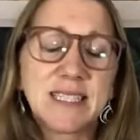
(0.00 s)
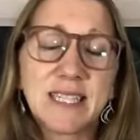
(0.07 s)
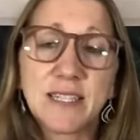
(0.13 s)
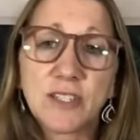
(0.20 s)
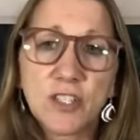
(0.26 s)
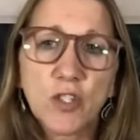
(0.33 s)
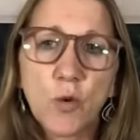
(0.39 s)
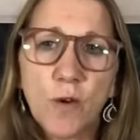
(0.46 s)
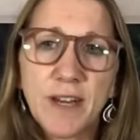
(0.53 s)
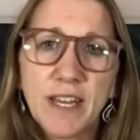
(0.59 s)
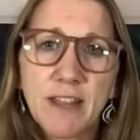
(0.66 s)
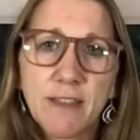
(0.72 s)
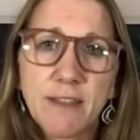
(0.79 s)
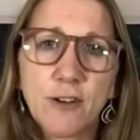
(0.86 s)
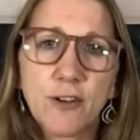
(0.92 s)
since
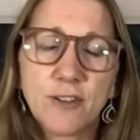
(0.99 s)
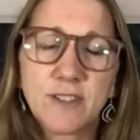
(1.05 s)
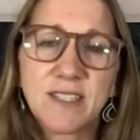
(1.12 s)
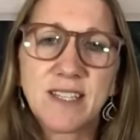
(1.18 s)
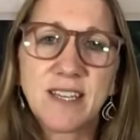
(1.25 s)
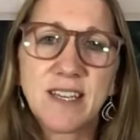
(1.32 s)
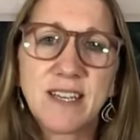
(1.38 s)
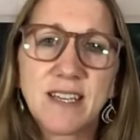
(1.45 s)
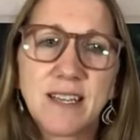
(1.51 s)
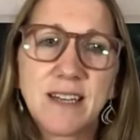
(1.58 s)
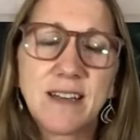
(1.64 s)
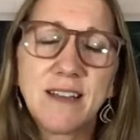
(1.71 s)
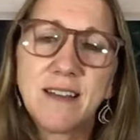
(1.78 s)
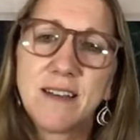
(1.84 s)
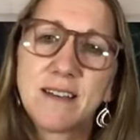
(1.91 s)

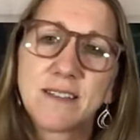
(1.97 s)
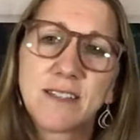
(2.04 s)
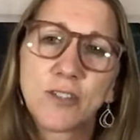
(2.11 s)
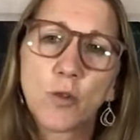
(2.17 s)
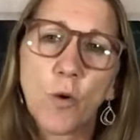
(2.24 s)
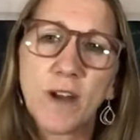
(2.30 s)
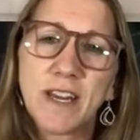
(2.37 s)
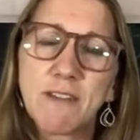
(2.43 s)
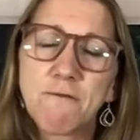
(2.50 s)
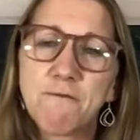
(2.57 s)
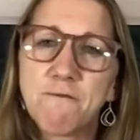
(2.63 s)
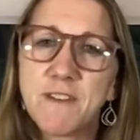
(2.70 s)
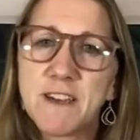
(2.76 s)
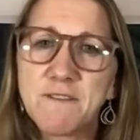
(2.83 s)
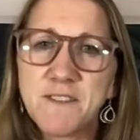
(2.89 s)
2013 to
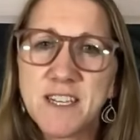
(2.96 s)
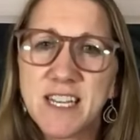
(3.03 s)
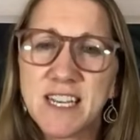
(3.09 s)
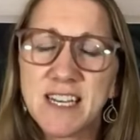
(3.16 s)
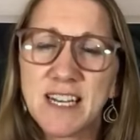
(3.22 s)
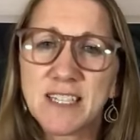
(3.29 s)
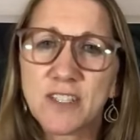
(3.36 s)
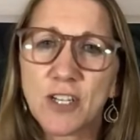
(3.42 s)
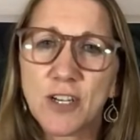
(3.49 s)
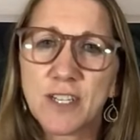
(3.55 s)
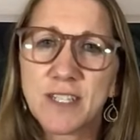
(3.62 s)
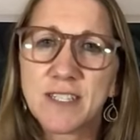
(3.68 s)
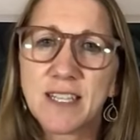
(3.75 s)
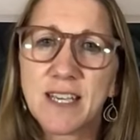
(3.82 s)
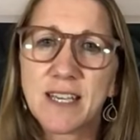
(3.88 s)
2015, I
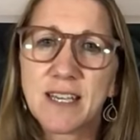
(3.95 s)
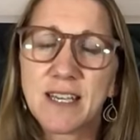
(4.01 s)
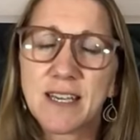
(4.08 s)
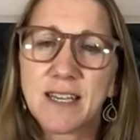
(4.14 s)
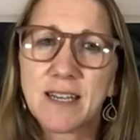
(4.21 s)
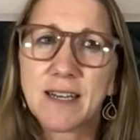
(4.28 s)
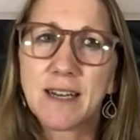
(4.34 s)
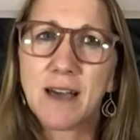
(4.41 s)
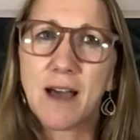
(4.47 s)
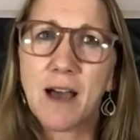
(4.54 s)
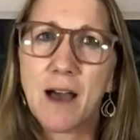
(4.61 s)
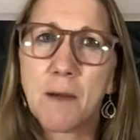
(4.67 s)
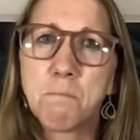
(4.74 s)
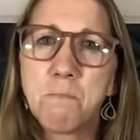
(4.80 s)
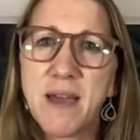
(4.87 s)
started taking
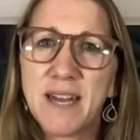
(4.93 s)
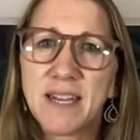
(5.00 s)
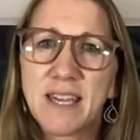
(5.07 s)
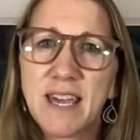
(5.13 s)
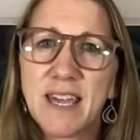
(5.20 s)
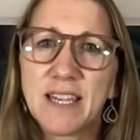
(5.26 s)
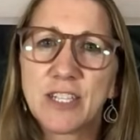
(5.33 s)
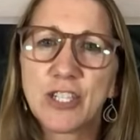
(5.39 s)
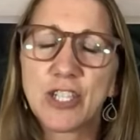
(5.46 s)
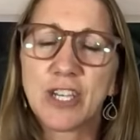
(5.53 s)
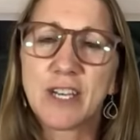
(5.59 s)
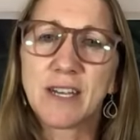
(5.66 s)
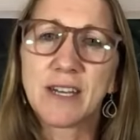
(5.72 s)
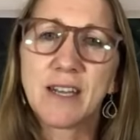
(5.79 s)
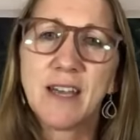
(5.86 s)

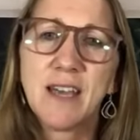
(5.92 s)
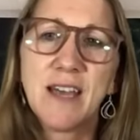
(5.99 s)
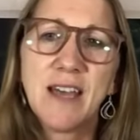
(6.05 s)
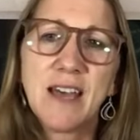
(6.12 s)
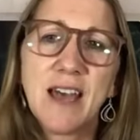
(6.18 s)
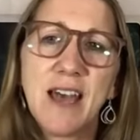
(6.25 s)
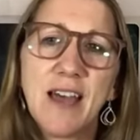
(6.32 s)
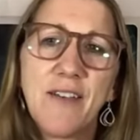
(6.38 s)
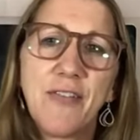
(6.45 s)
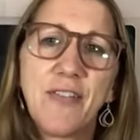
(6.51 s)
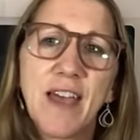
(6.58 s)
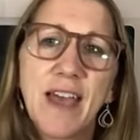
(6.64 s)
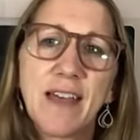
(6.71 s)
medication. And